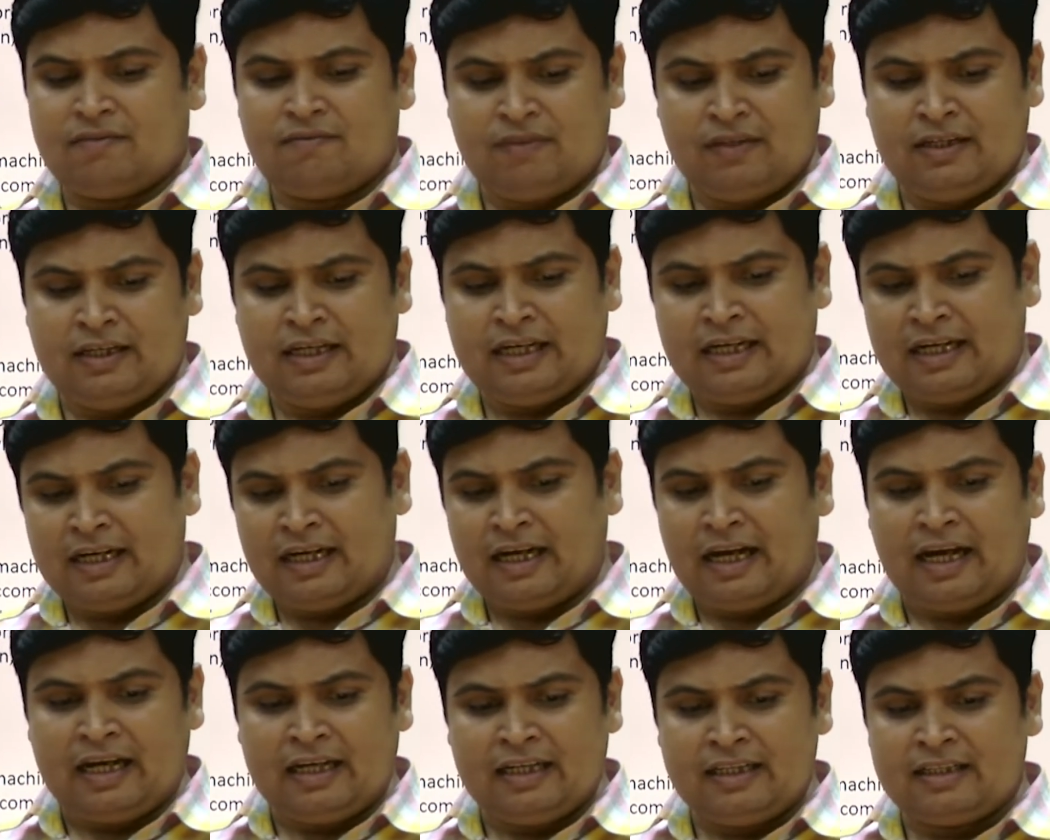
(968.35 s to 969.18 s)
We
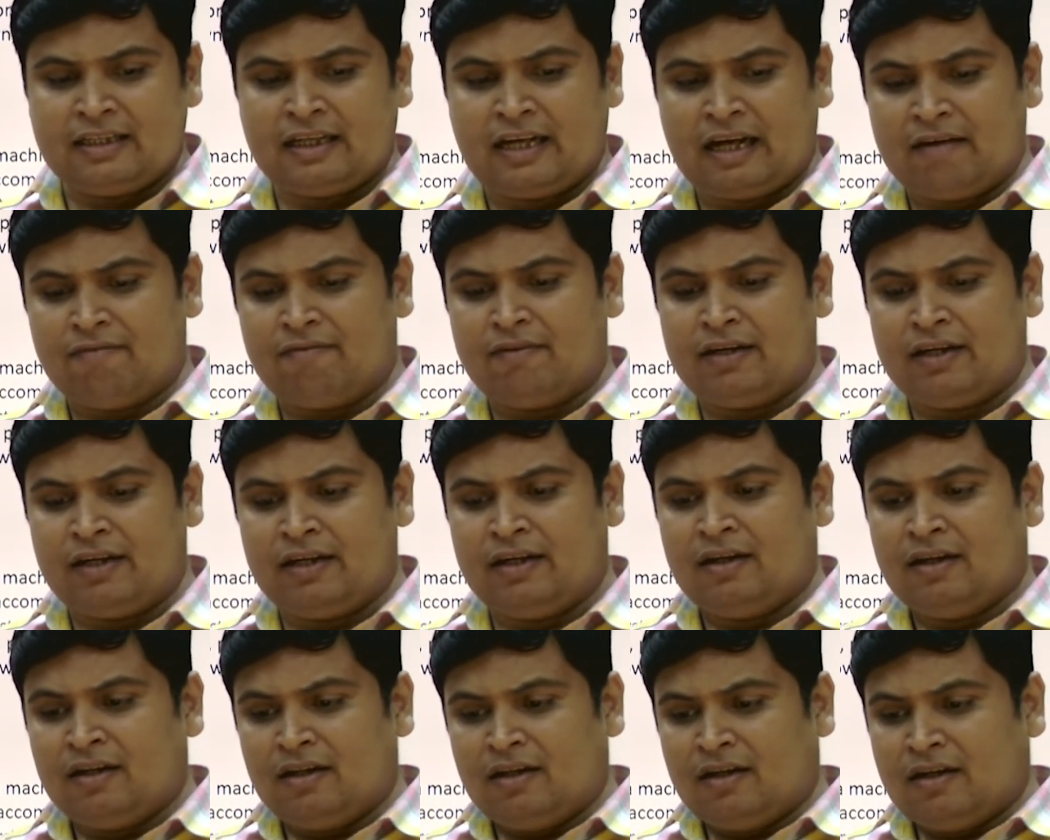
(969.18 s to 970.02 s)
analyze every,
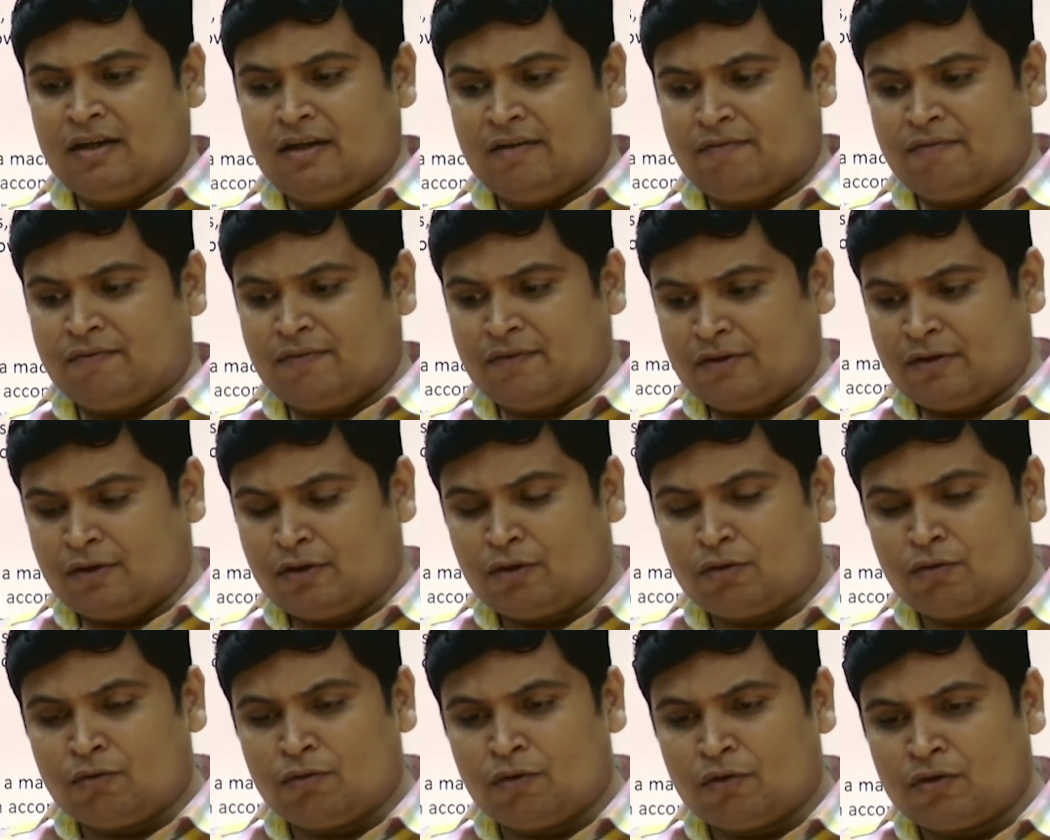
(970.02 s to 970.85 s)
if two
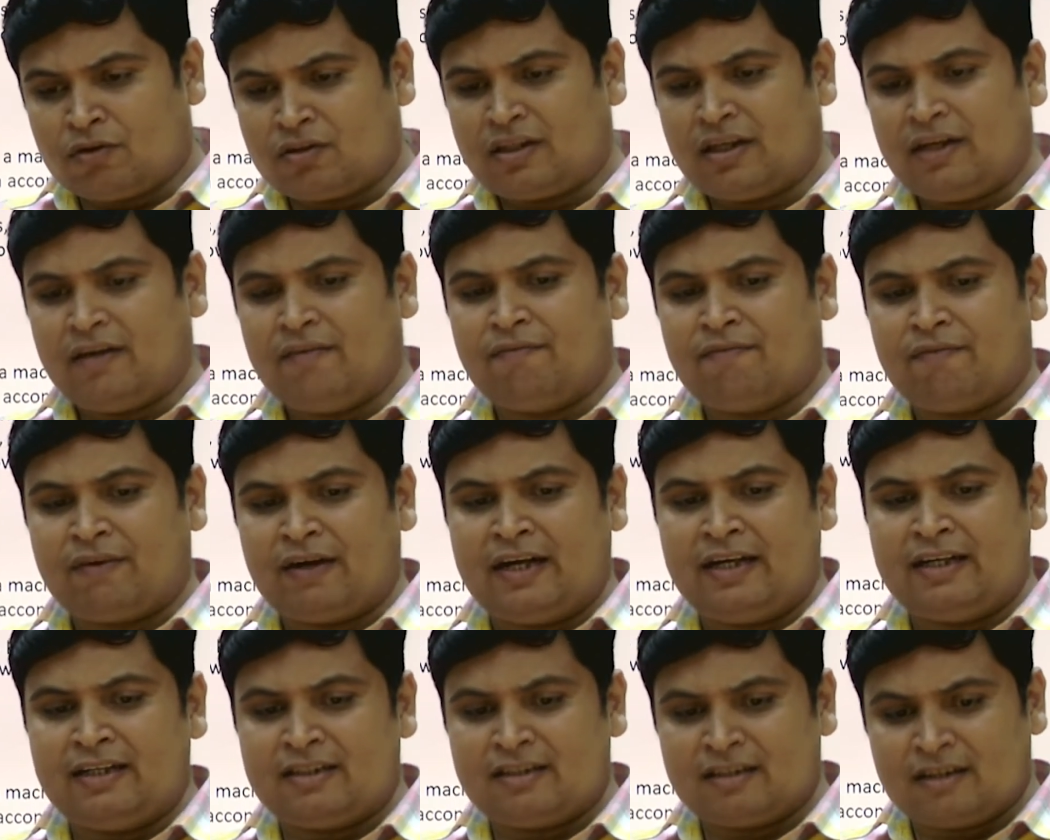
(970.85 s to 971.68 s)
or three
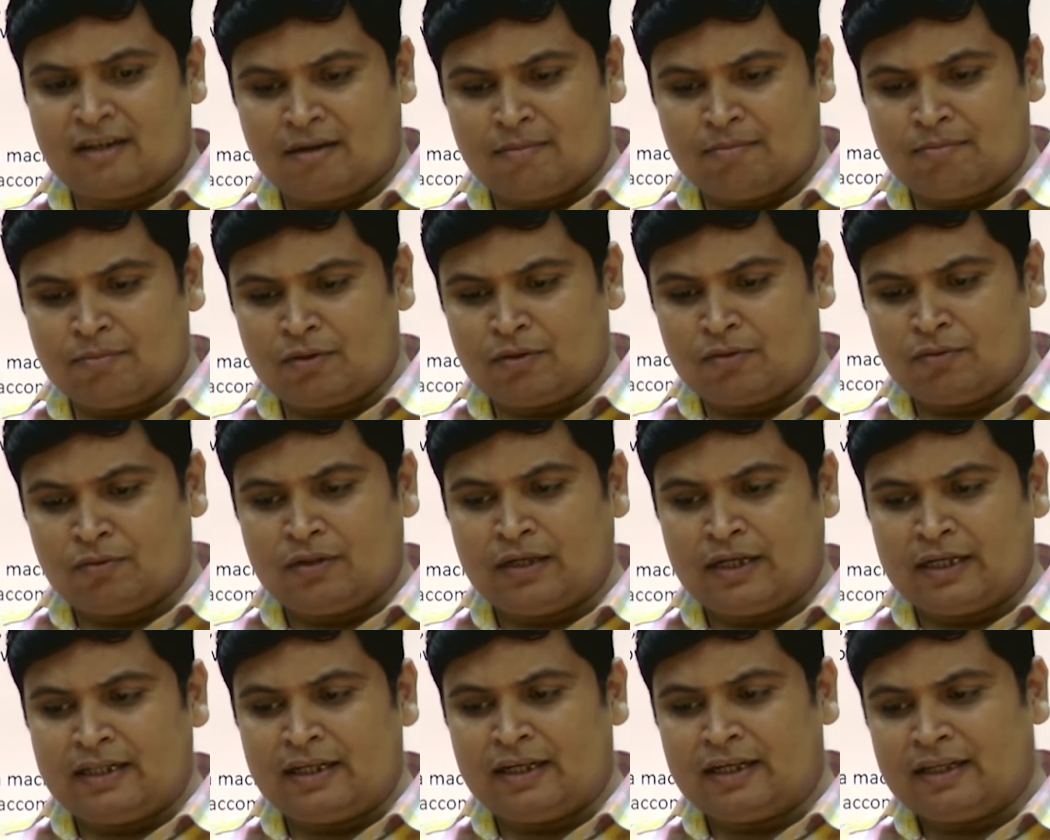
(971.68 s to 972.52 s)
friends come
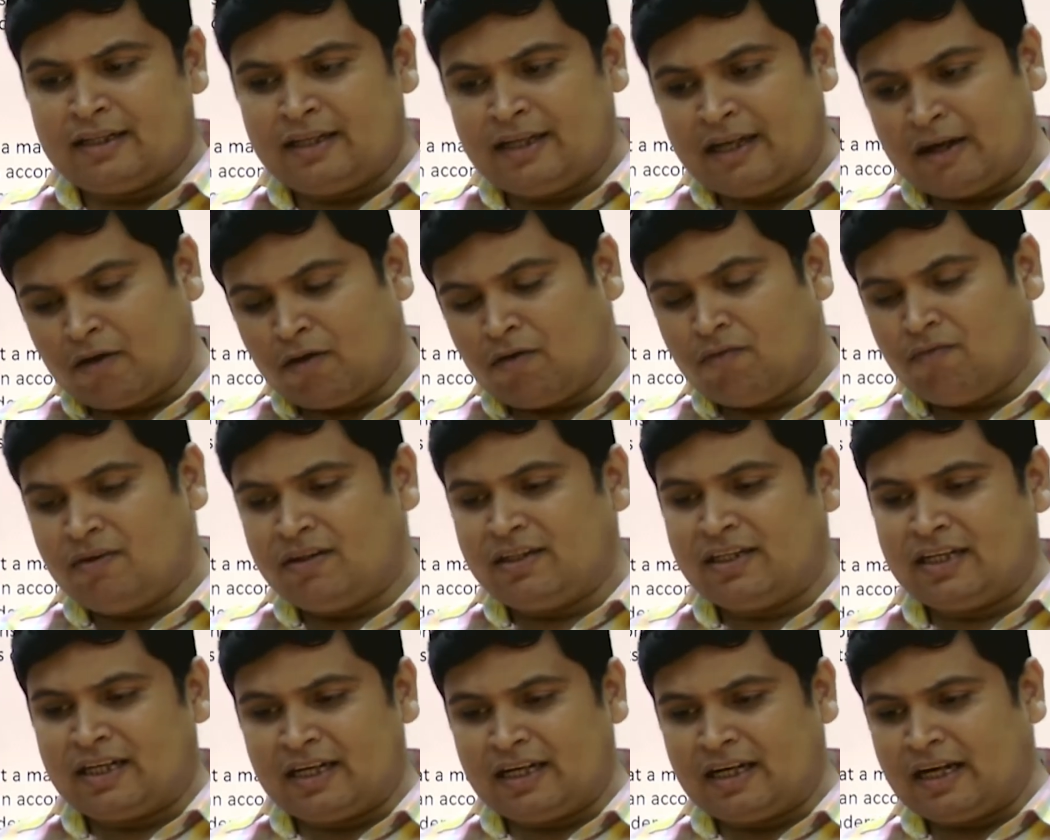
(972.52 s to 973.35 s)
together, they
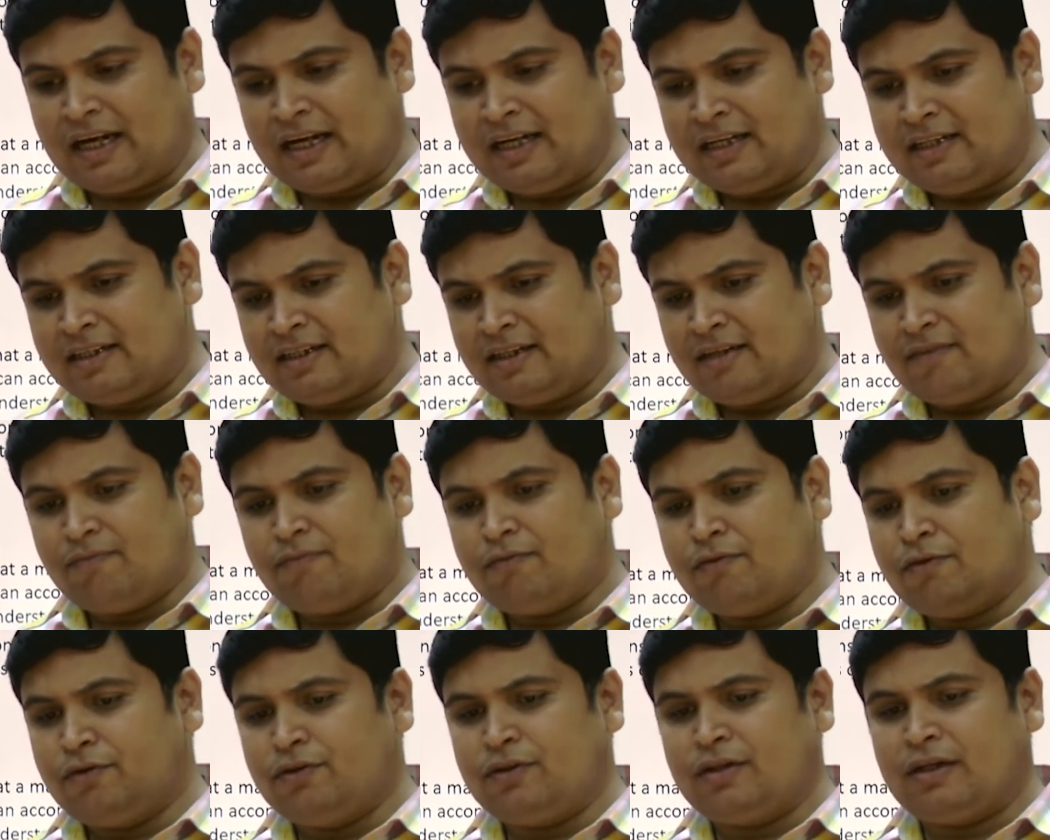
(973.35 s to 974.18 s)
always analyze in
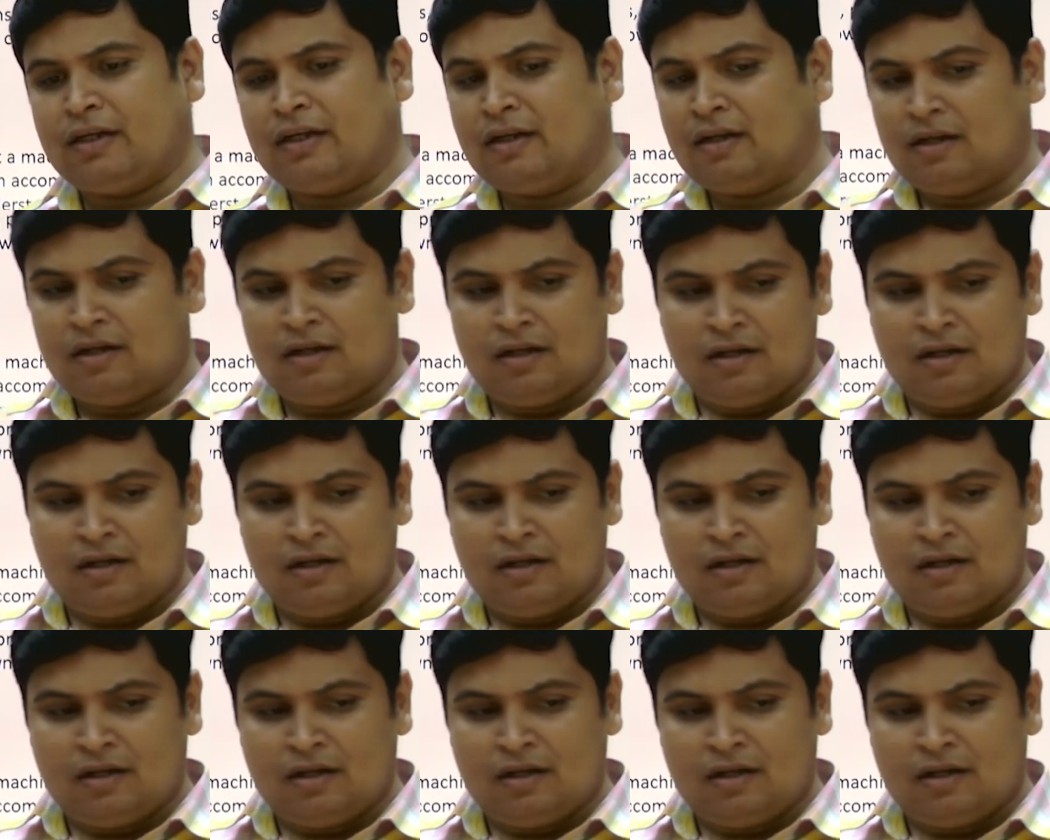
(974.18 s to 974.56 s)
future